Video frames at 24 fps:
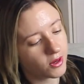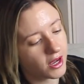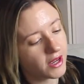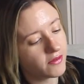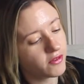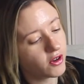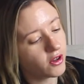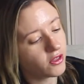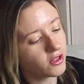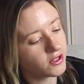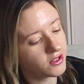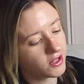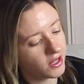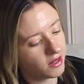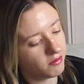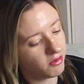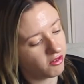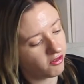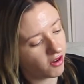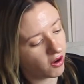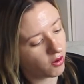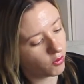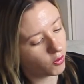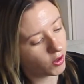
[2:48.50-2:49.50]
So I've got the
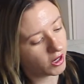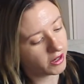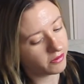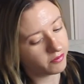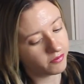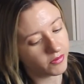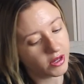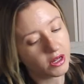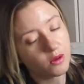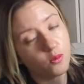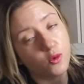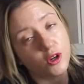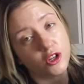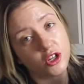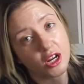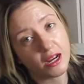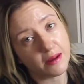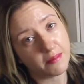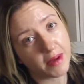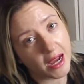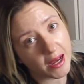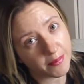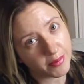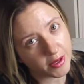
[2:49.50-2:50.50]
Cinnamoroll one, which
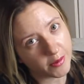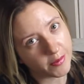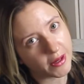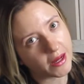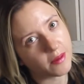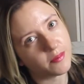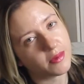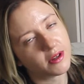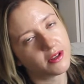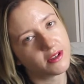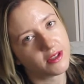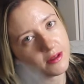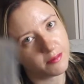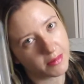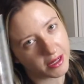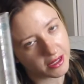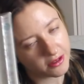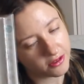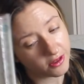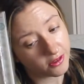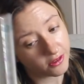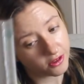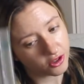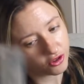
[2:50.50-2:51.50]
I'm happy about because it
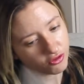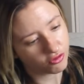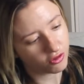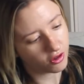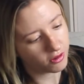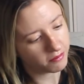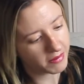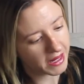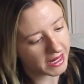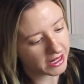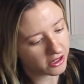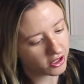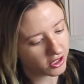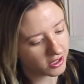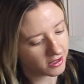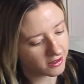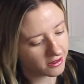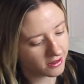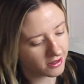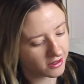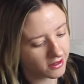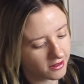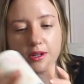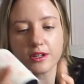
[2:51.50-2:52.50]
means that the straw
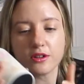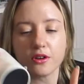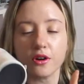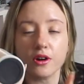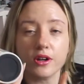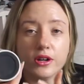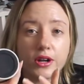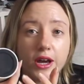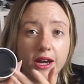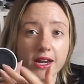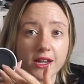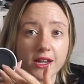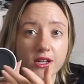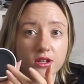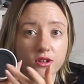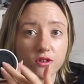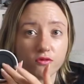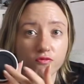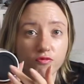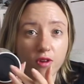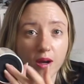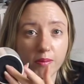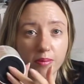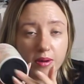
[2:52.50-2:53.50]
matches. It's got a nice
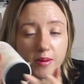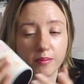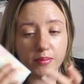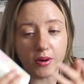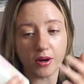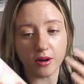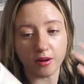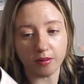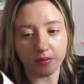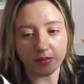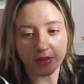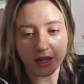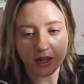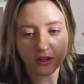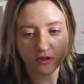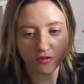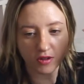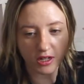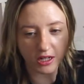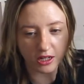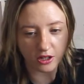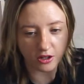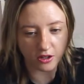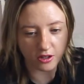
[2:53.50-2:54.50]
rubber bottom, that's
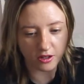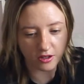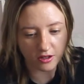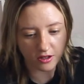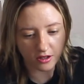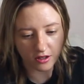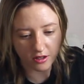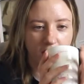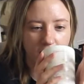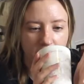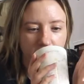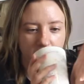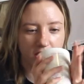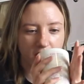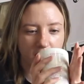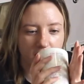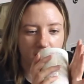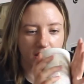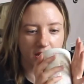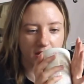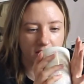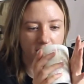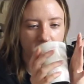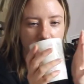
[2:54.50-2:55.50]
really good. I really
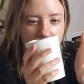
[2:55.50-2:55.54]
like